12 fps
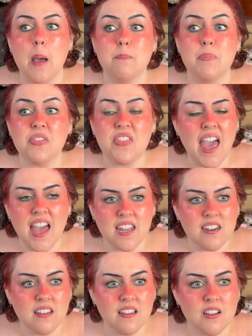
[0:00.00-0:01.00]
But
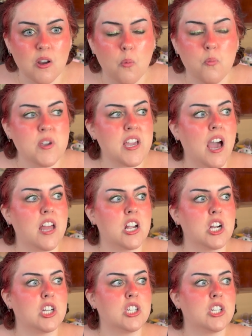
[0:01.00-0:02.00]
then we got
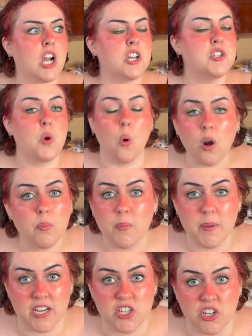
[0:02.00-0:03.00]
adorable
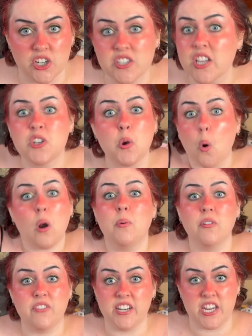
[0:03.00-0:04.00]
pictures, adorable
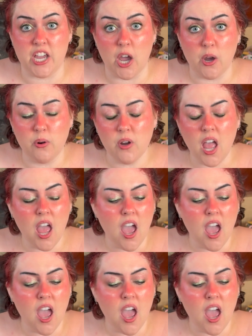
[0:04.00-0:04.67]
video.